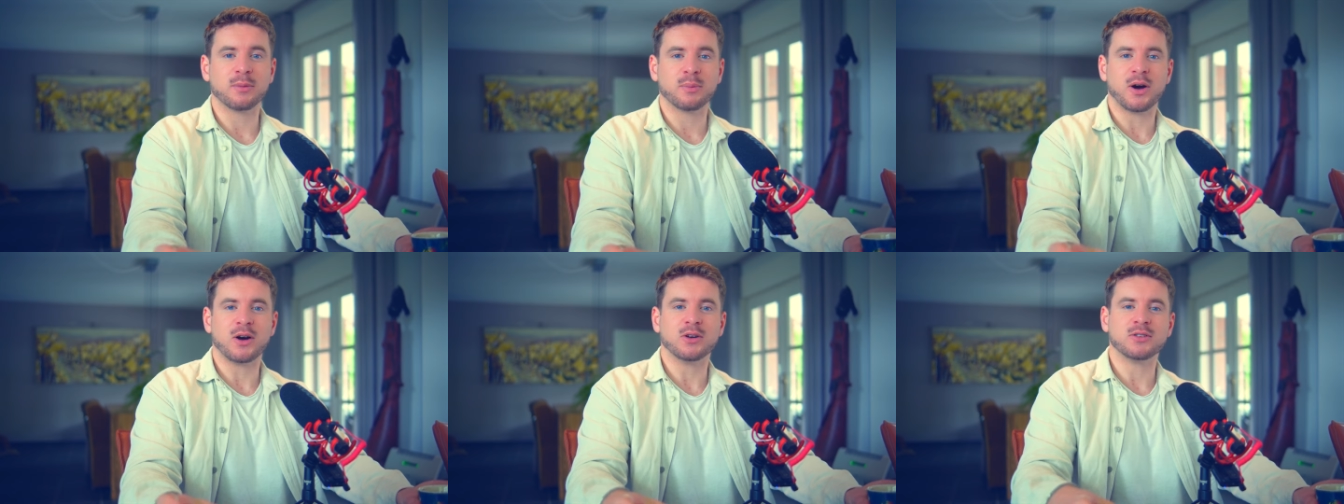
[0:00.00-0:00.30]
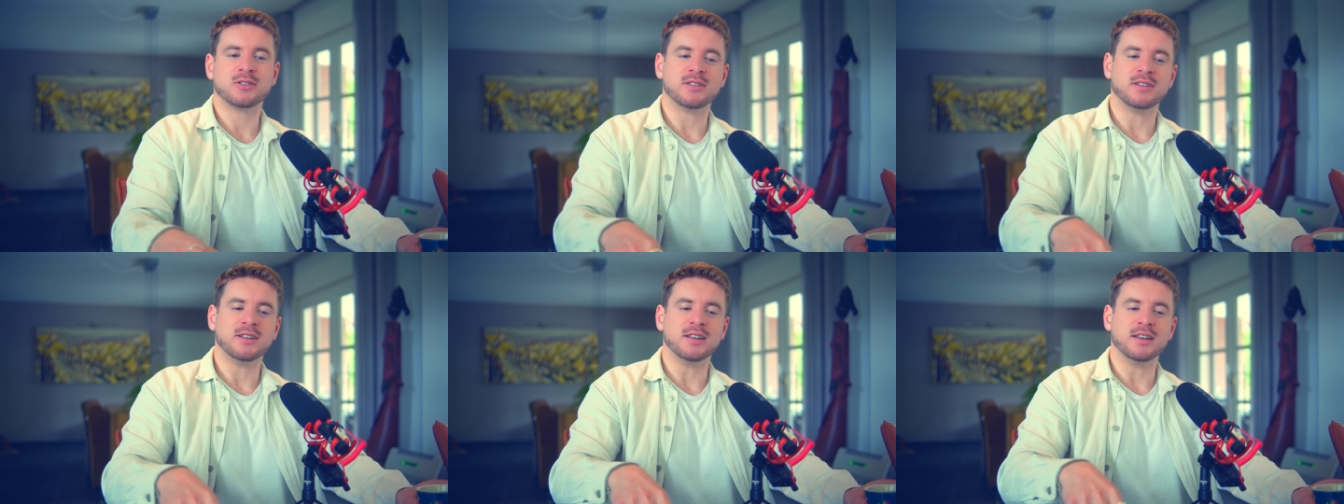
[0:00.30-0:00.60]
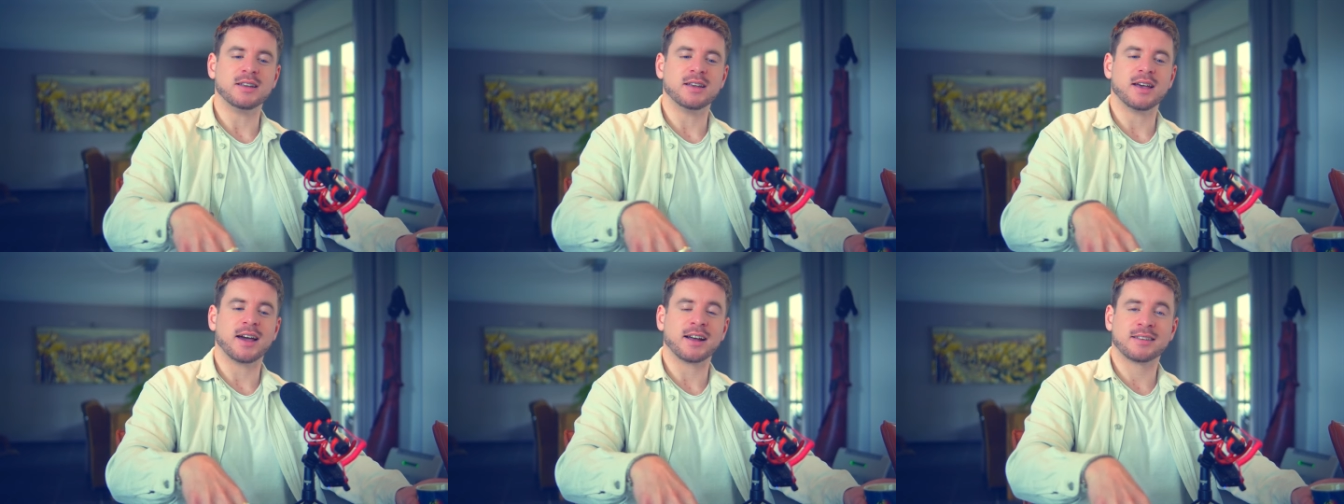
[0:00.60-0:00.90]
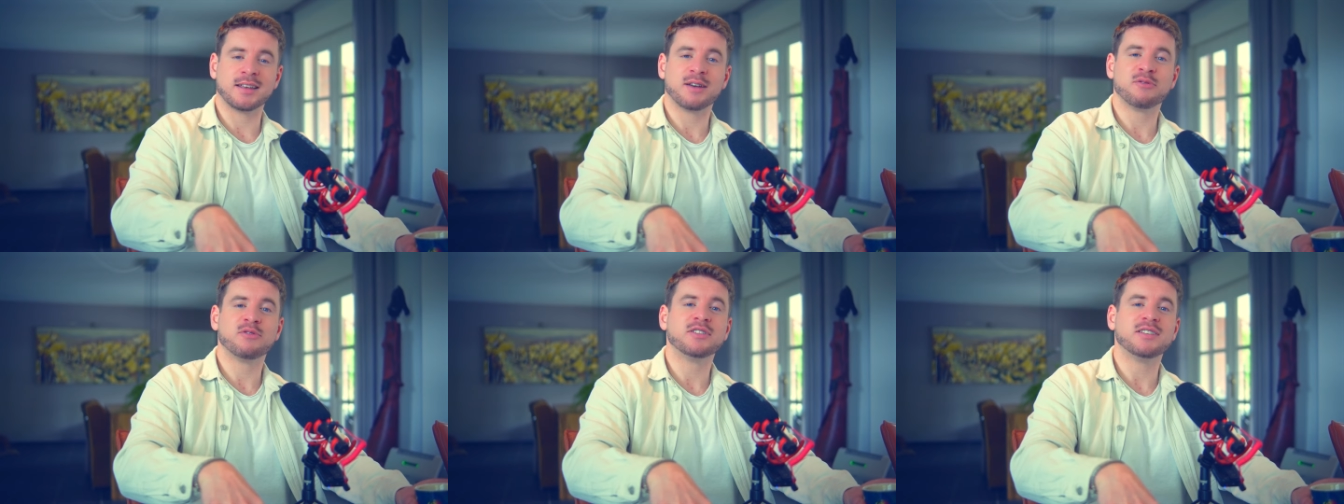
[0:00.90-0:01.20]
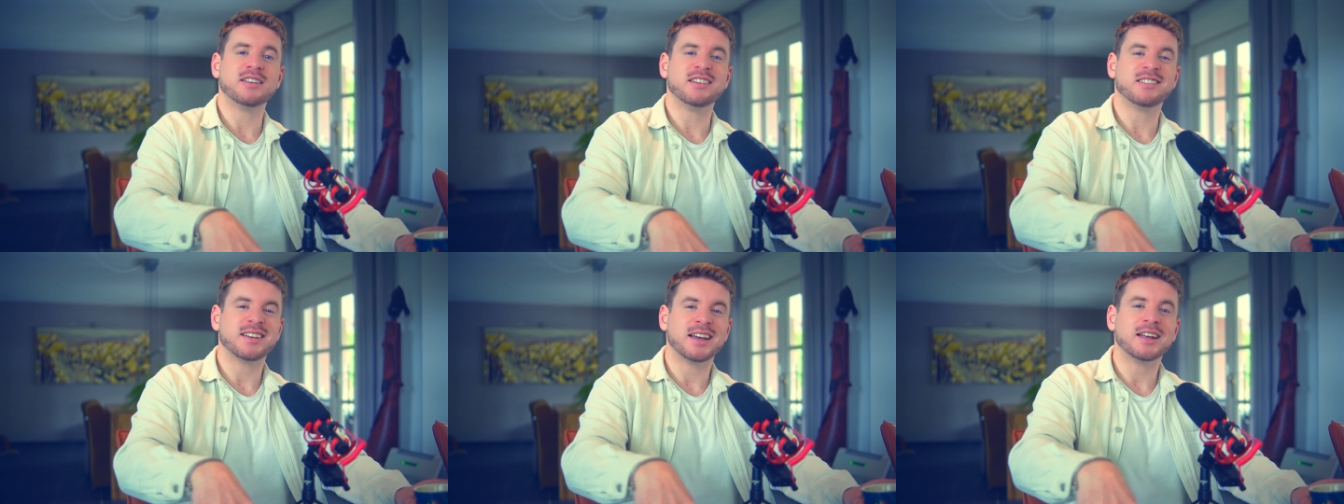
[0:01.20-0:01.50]
about the
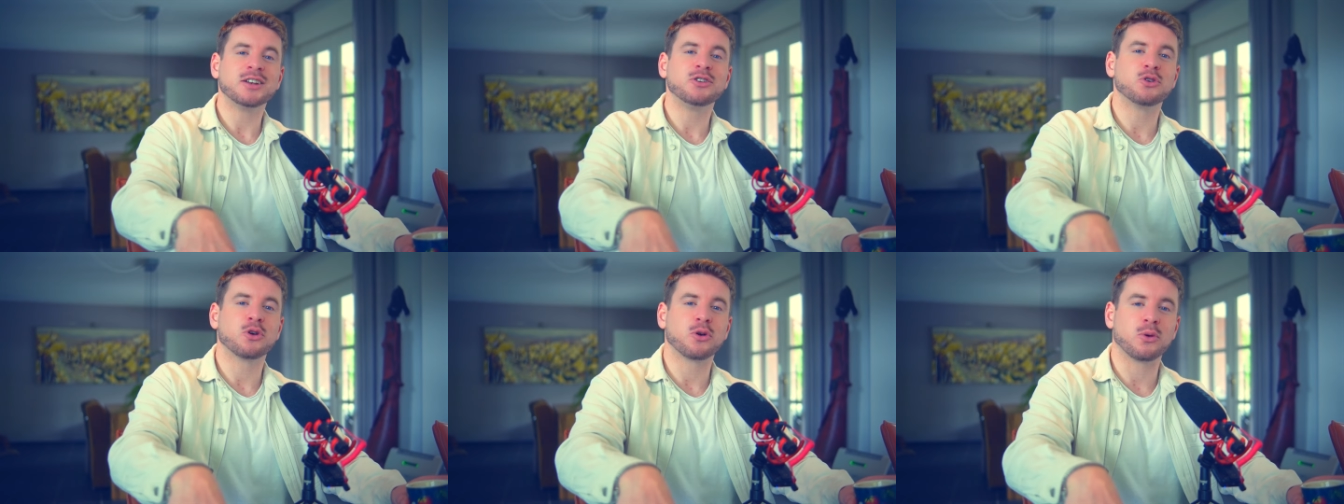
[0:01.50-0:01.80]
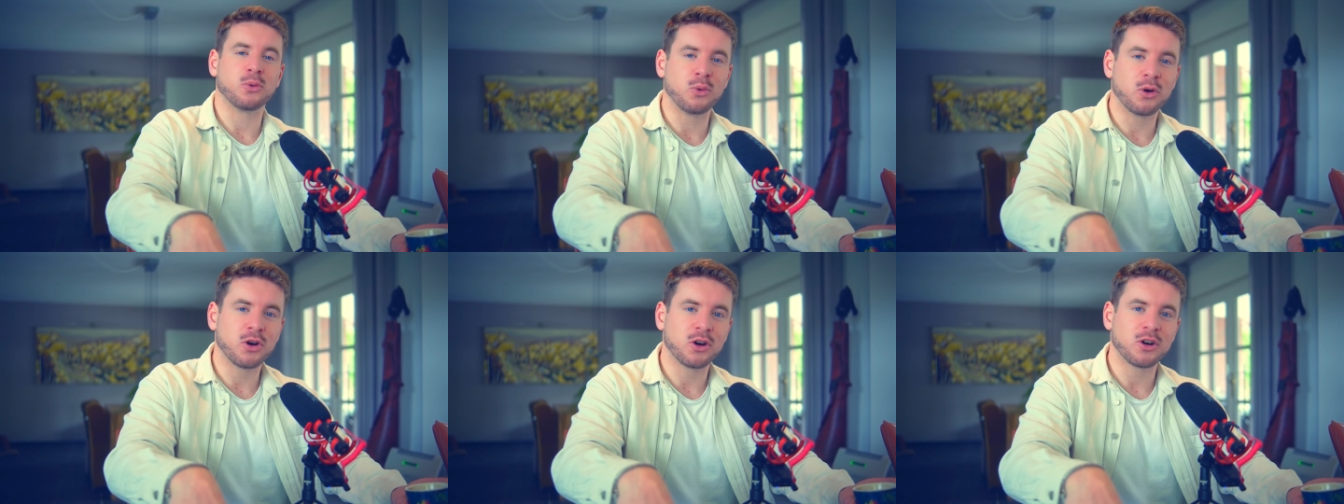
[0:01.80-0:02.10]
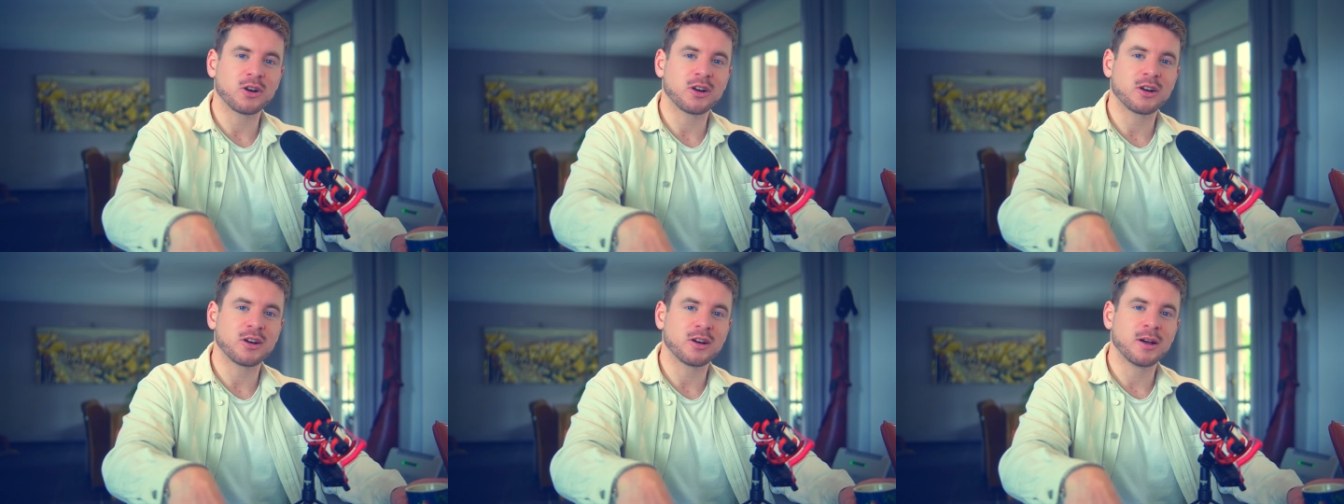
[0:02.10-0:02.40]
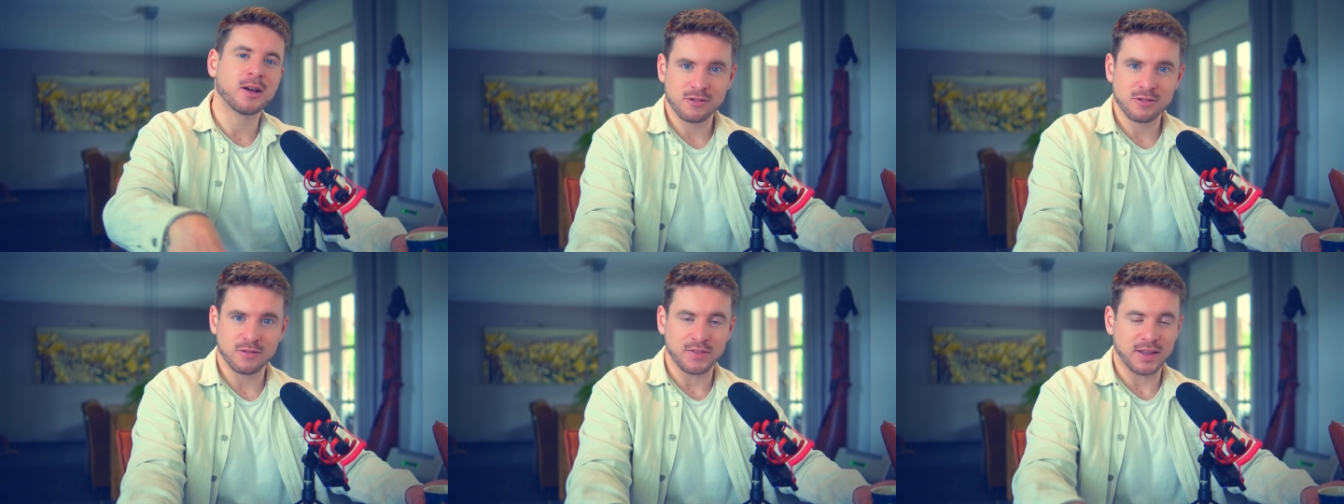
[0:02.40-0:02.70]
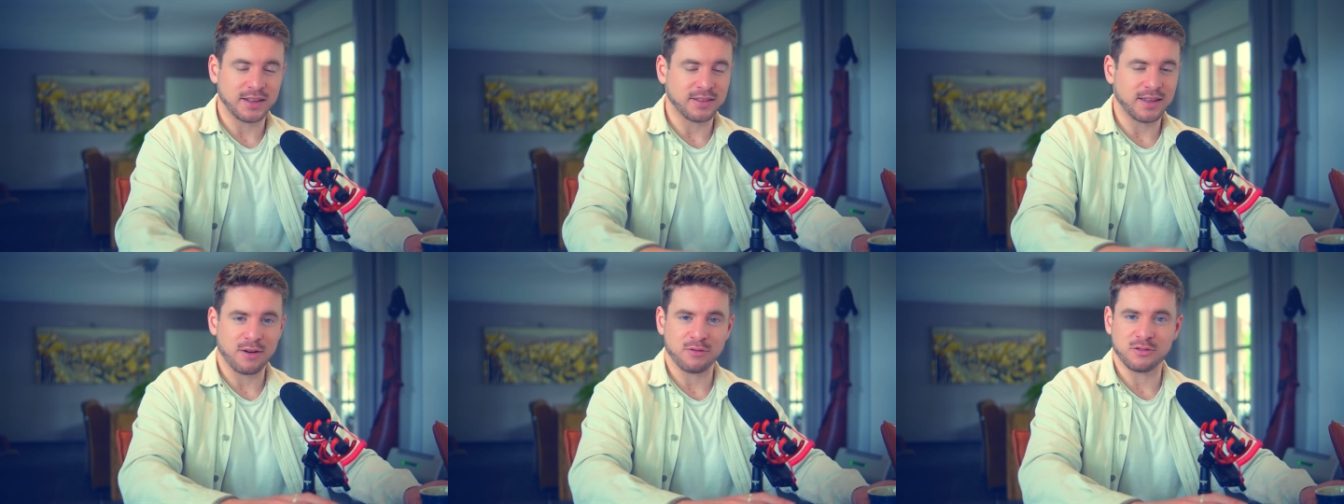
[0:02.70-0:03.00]
activities in your work
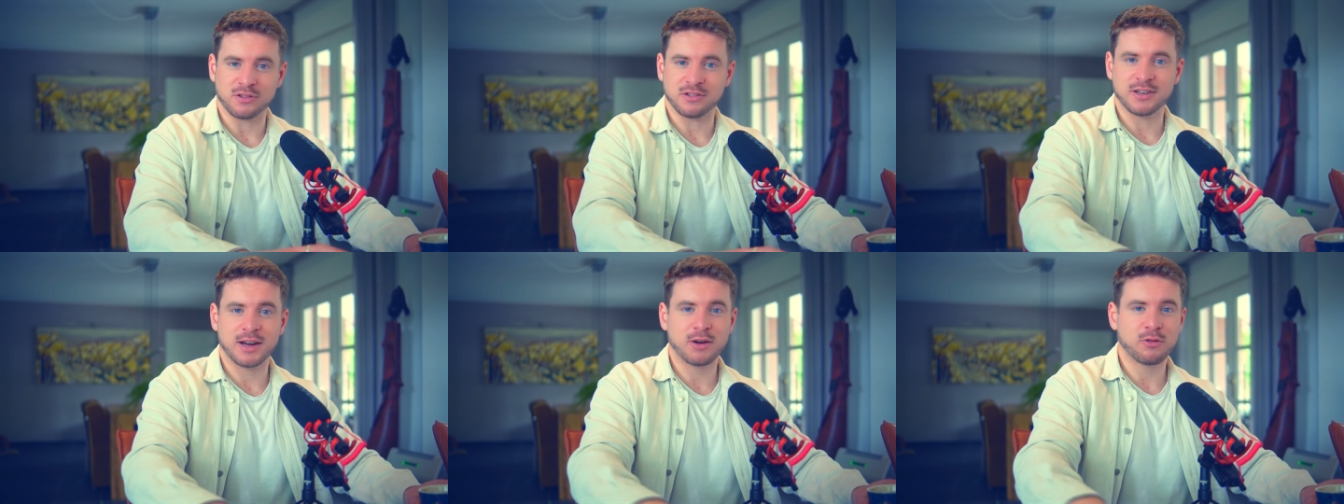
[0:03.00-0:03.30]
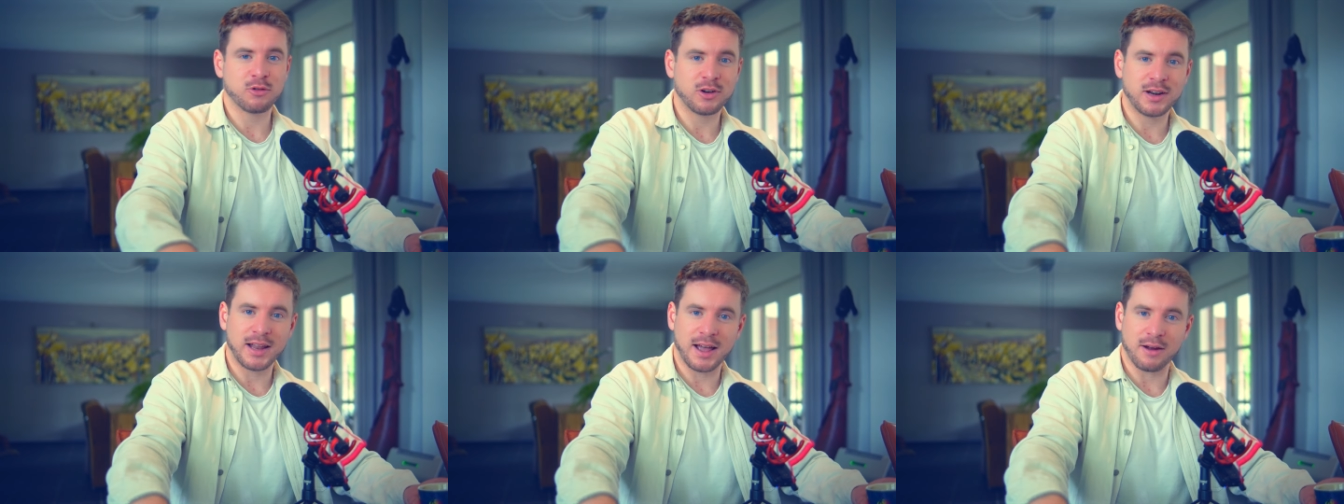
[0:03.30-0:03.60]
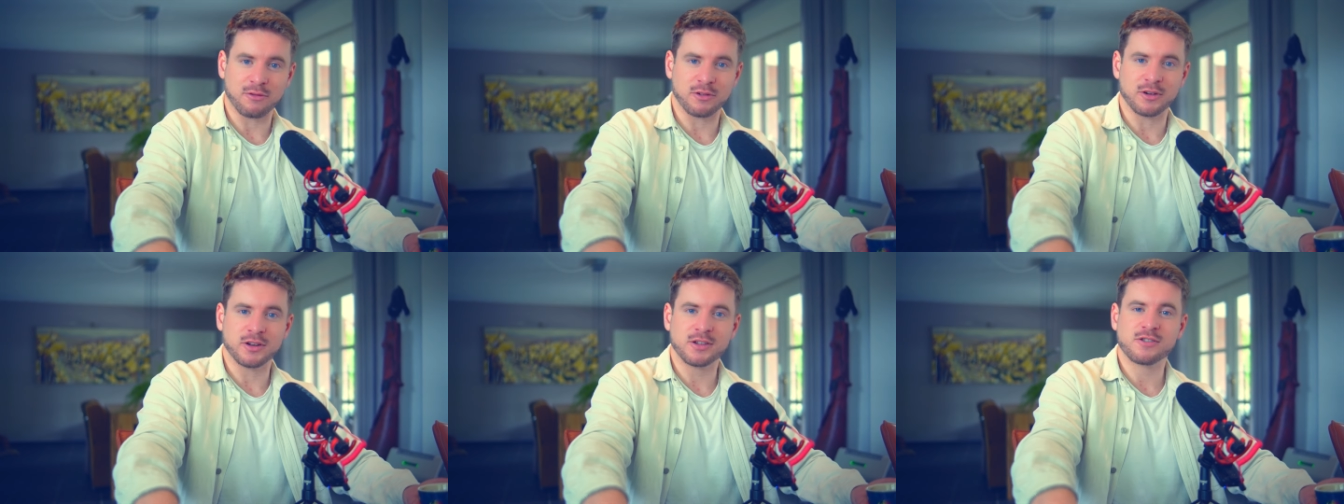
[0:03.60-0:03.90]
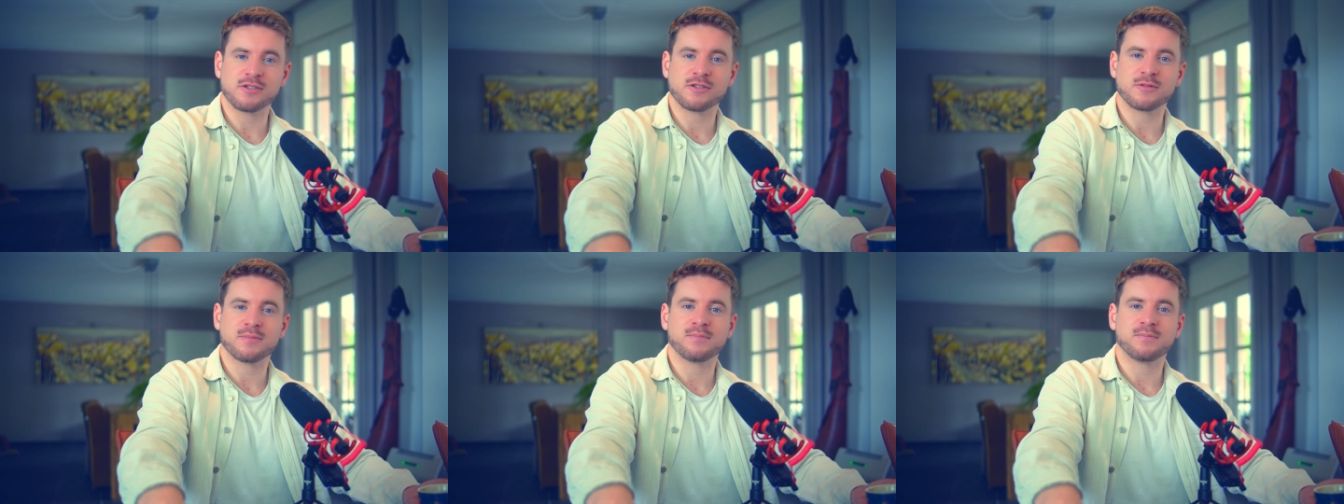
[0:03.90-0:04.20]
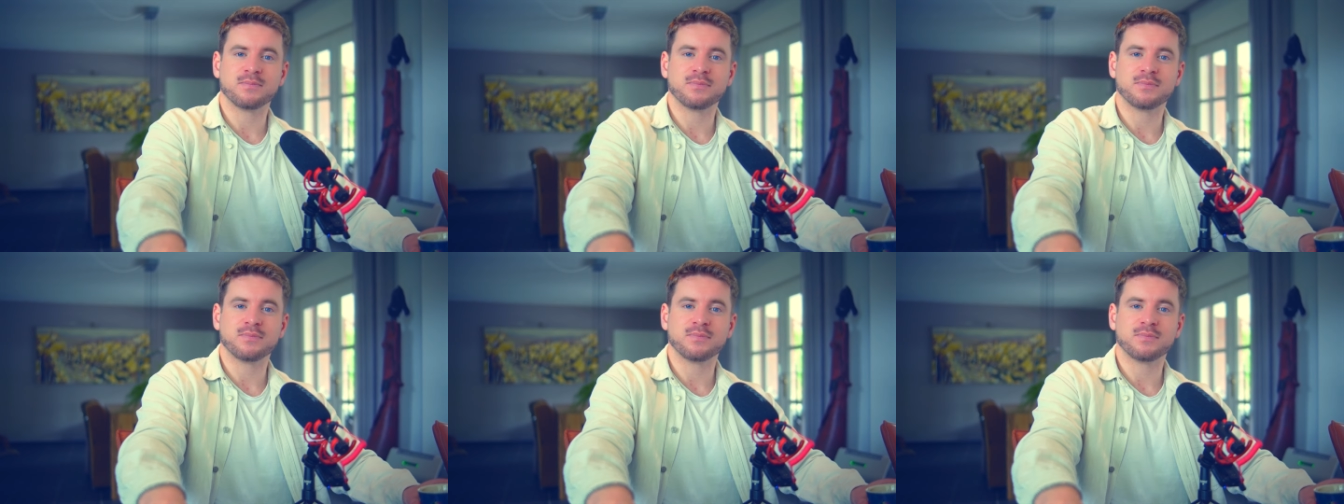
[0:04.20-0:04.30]
that have zero leverage,